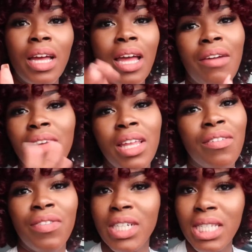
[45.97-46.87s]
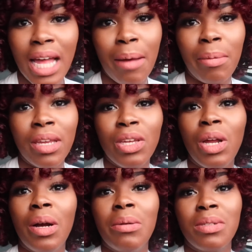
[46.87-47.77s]
everything first happened, you
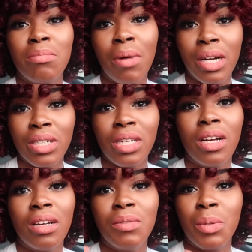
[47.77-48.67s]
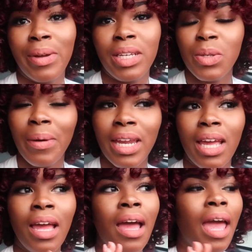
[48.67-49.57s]
know, it was March of
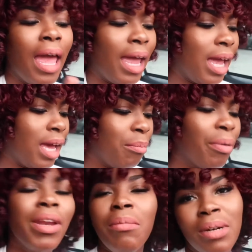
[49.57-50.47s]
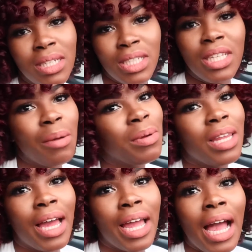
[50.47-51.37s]
2020, and pretty much they were
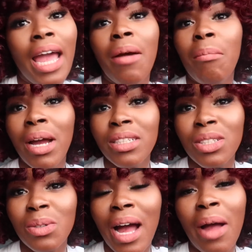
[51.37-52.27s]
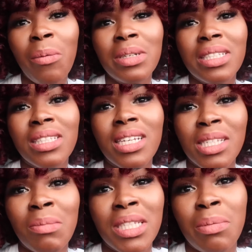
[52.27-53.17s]
like, mind you, I was
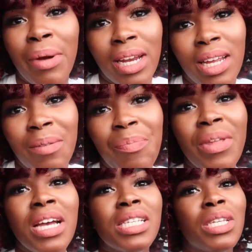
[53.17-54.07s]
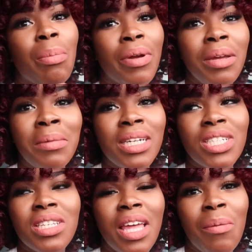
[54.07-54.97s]
6 months pregnant, so pretty
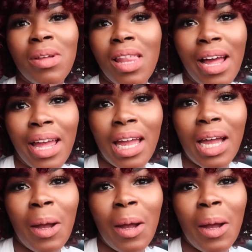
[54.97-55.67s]
much they were like,